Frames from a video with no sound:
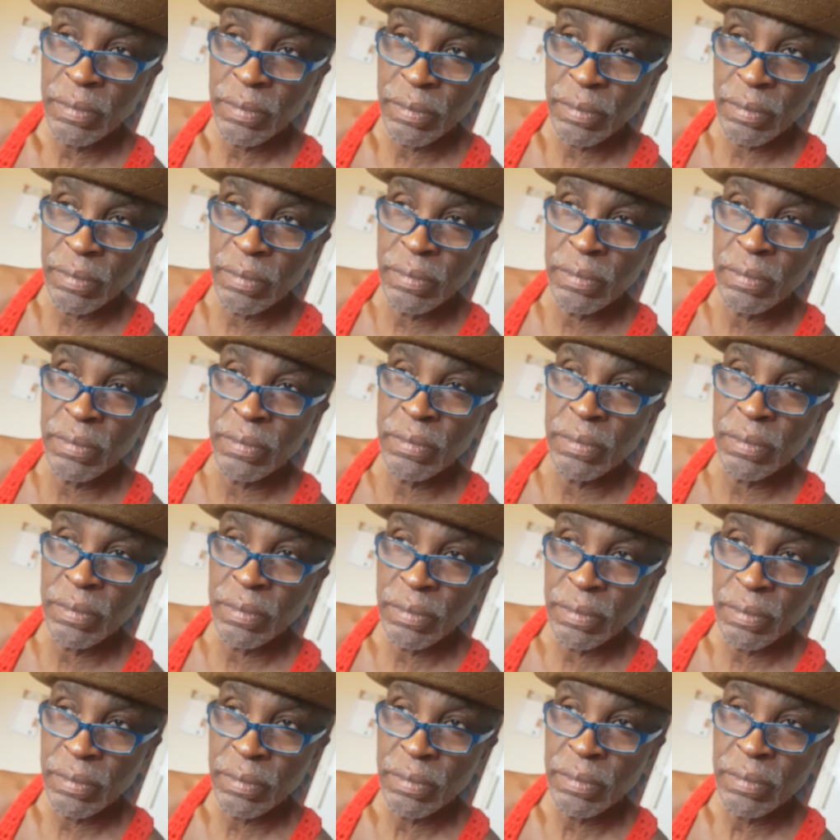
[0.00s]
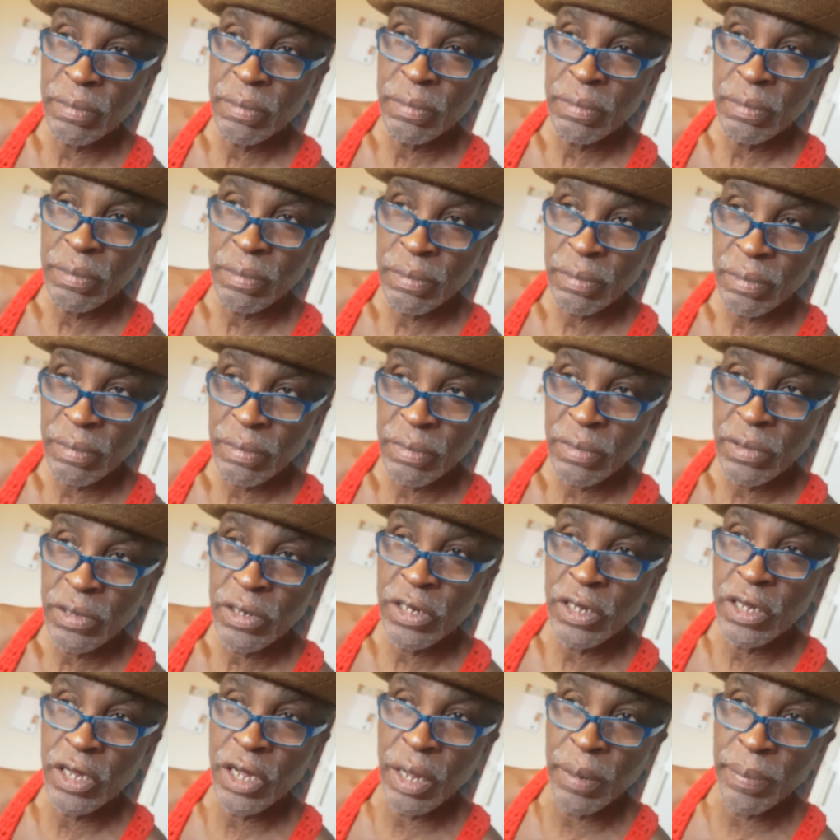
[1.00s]
Mm-hmm.
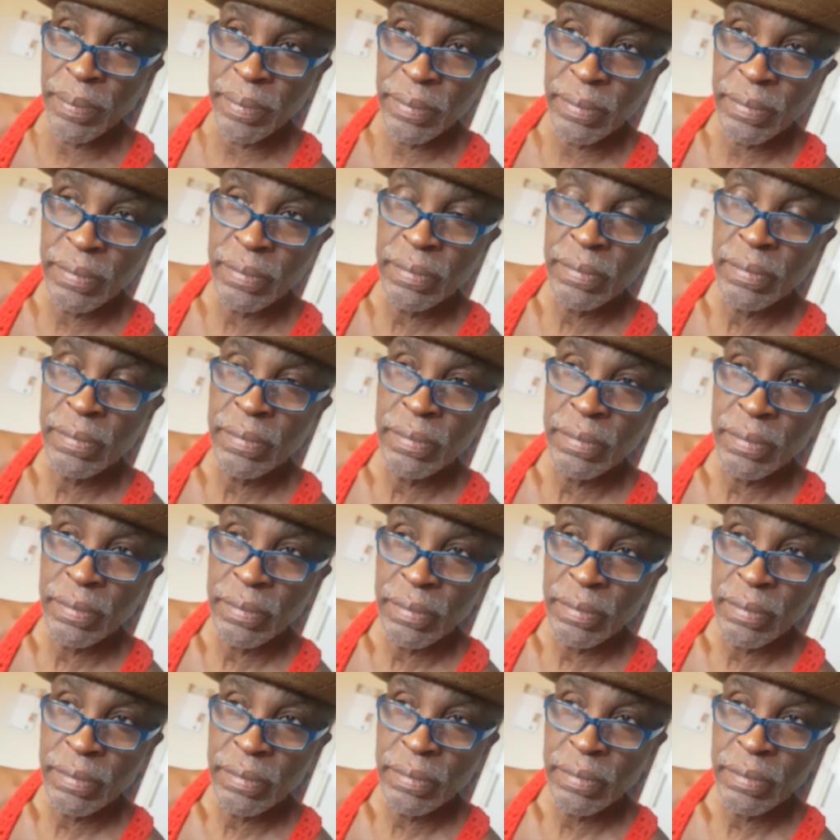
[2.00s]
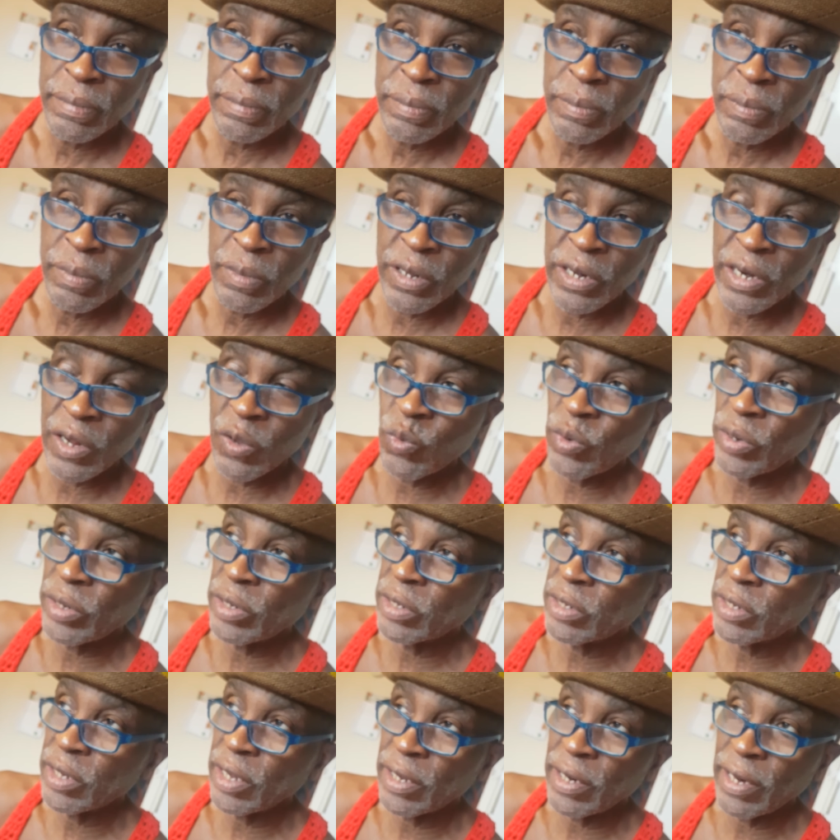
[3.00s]
Yeah? And I
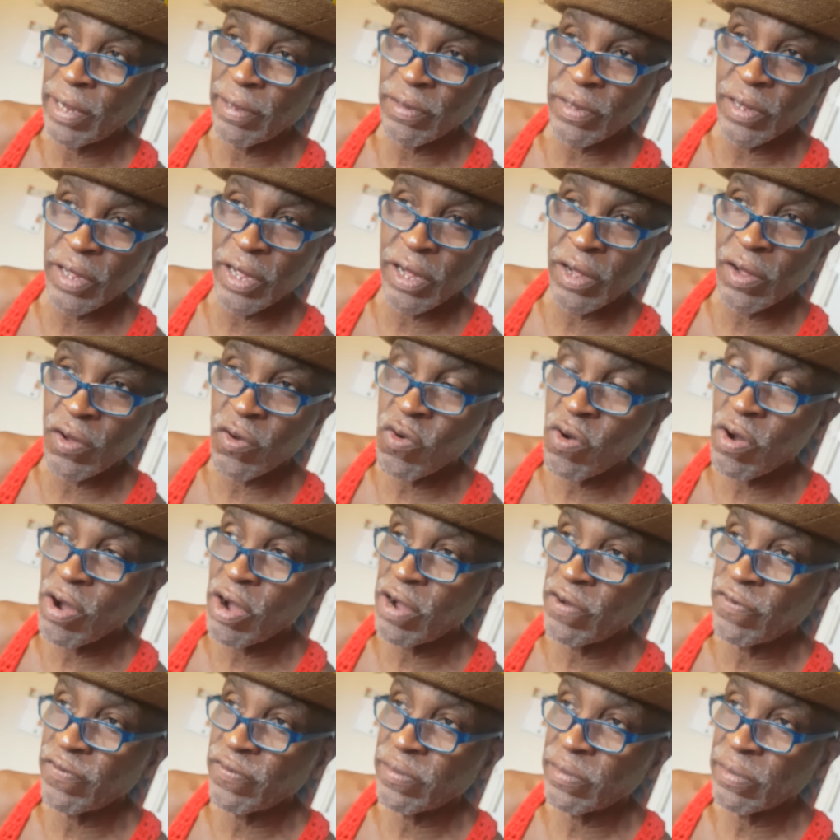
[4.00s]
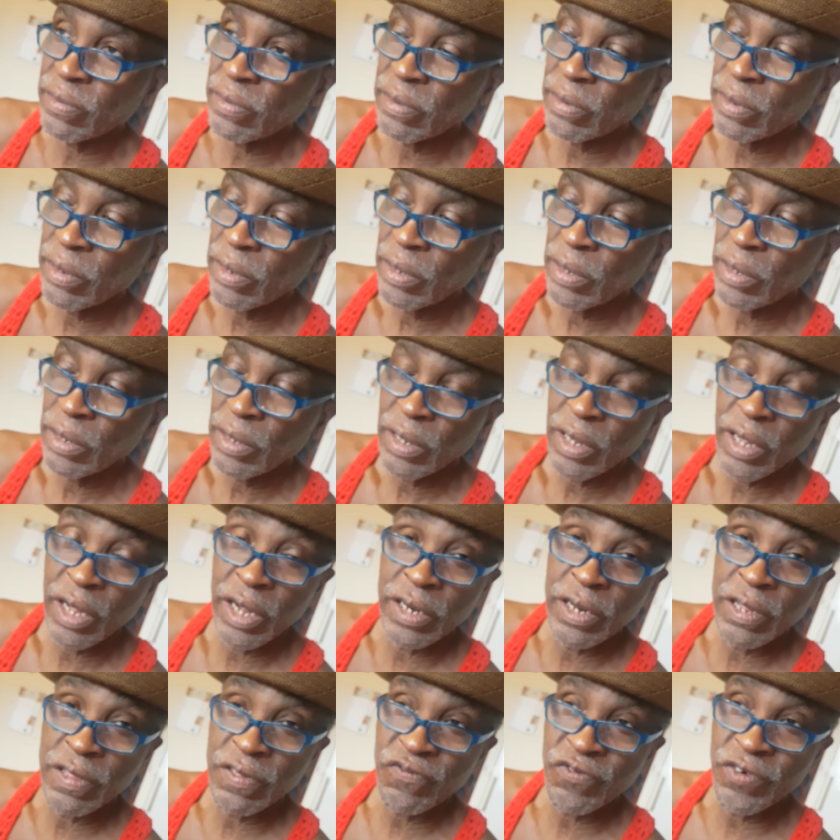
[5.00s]
went on and started go off.
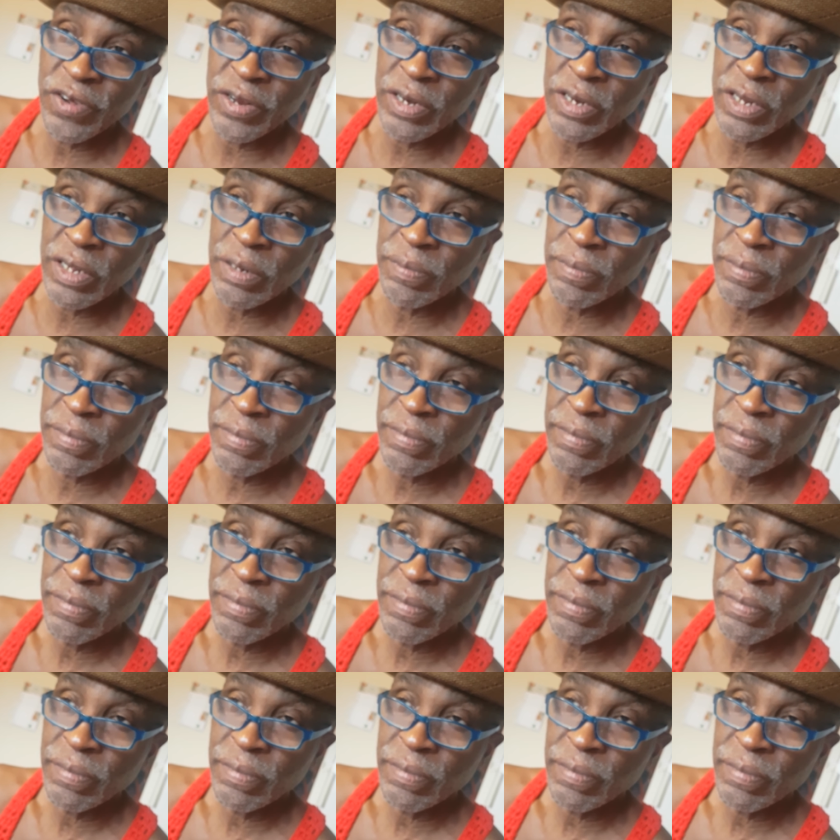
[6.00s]
And they threatened him.